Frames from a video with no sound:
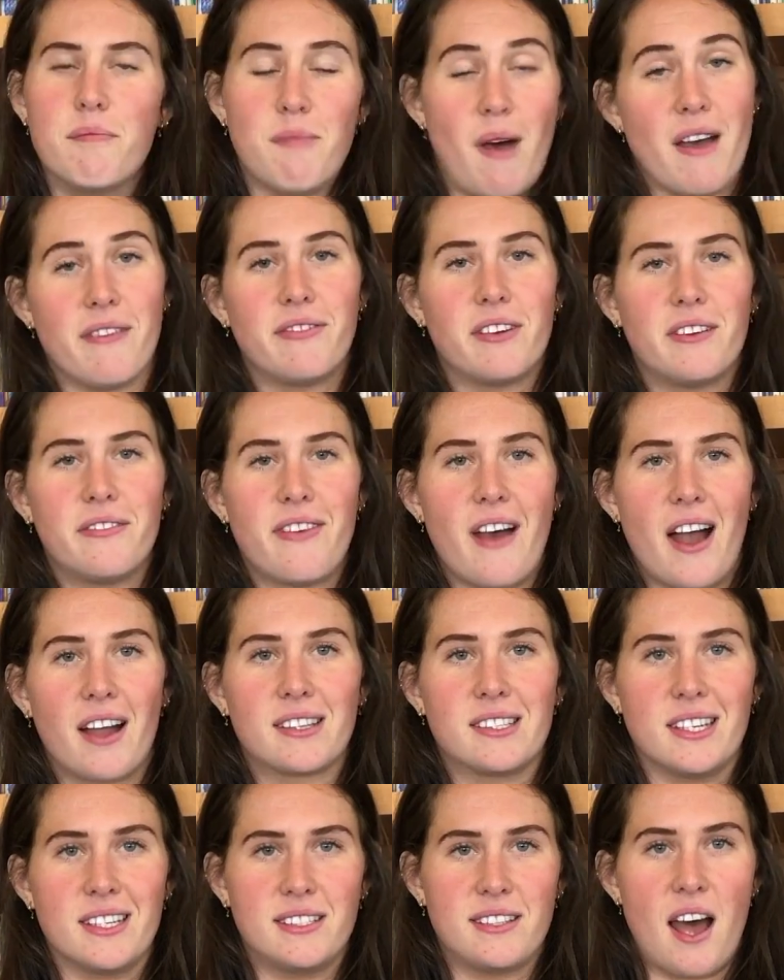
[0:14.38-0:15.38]
My fun
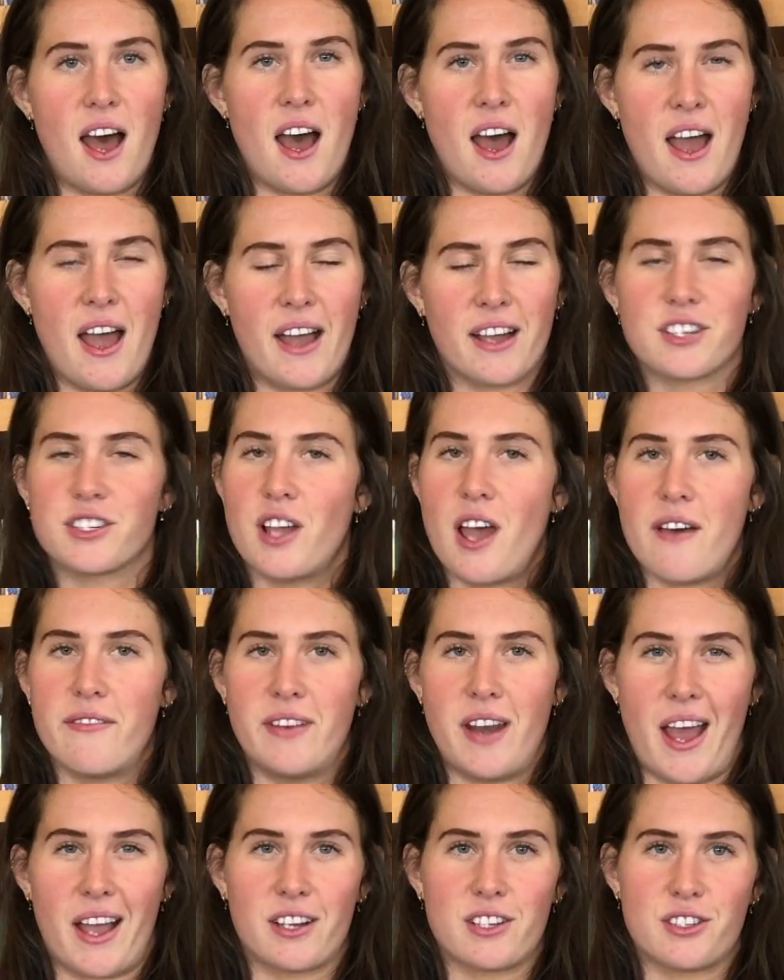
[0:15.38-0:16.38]
fact is that I actually have an
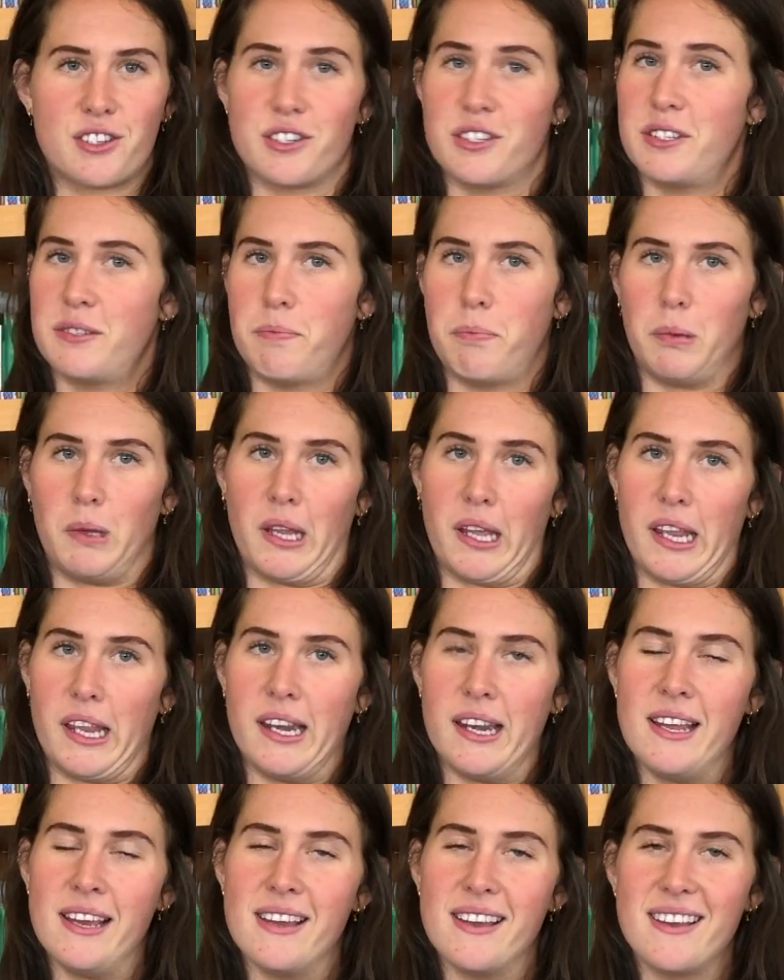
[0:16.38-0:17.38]
extra
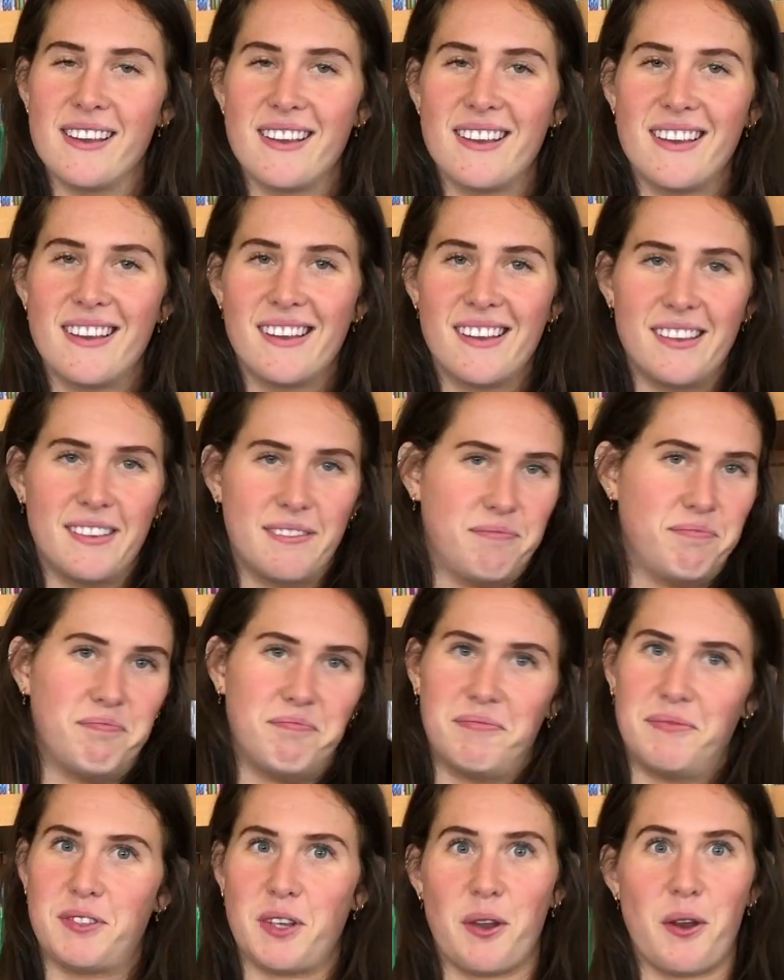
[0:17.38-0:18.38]
spleen.
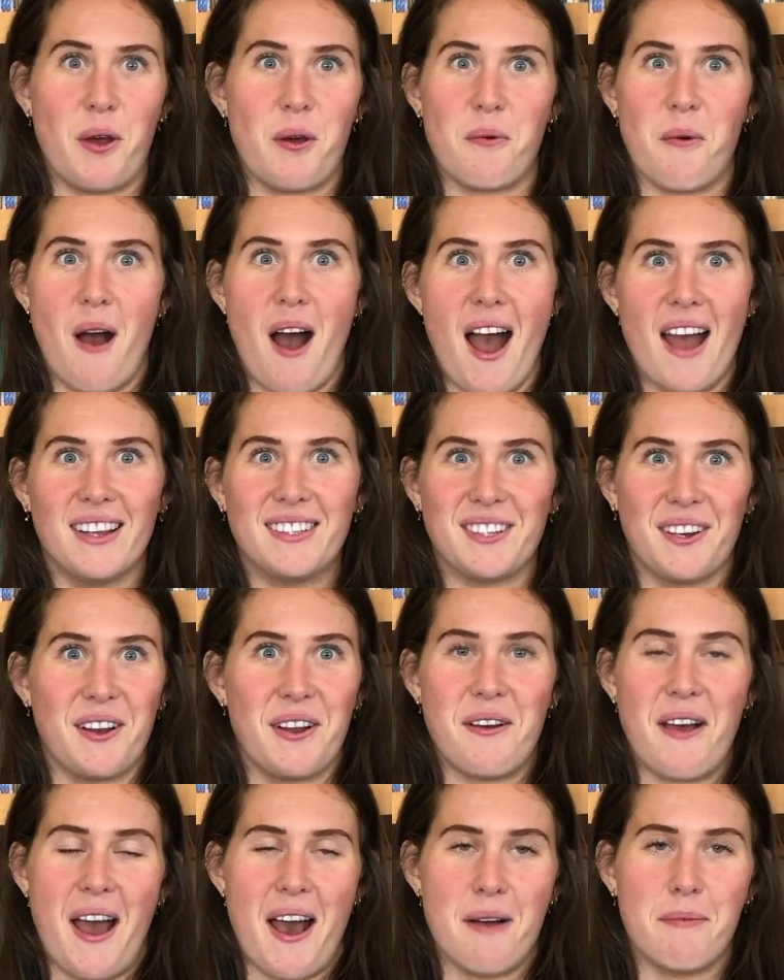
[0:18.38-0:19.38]
Don't know why, don't know
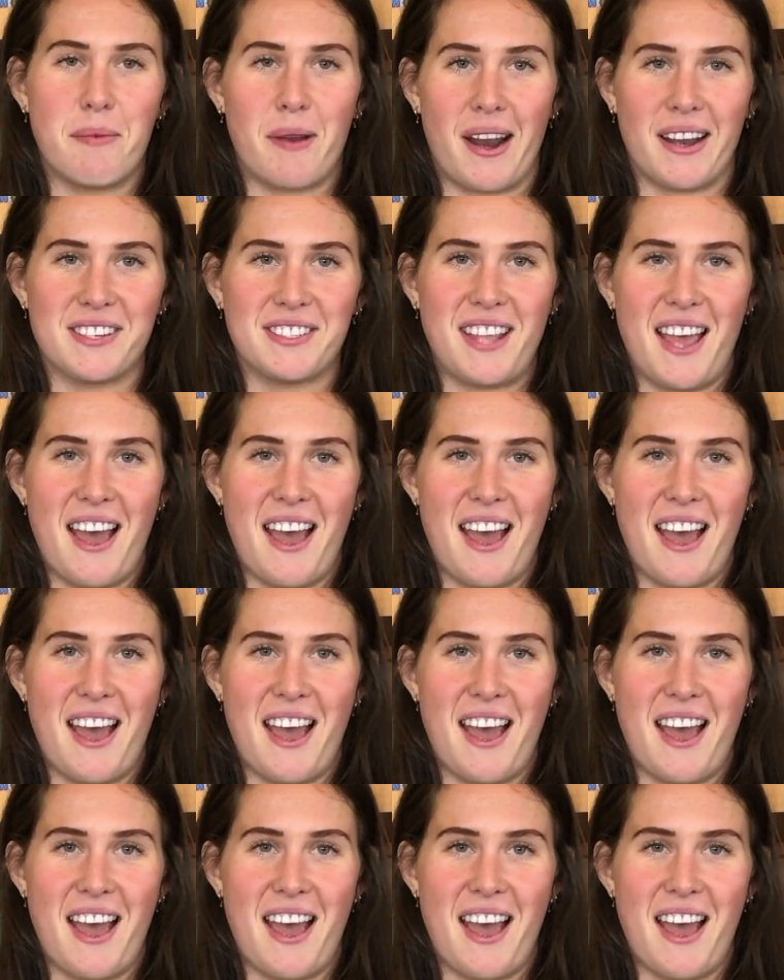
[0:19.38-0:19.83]
how, but I just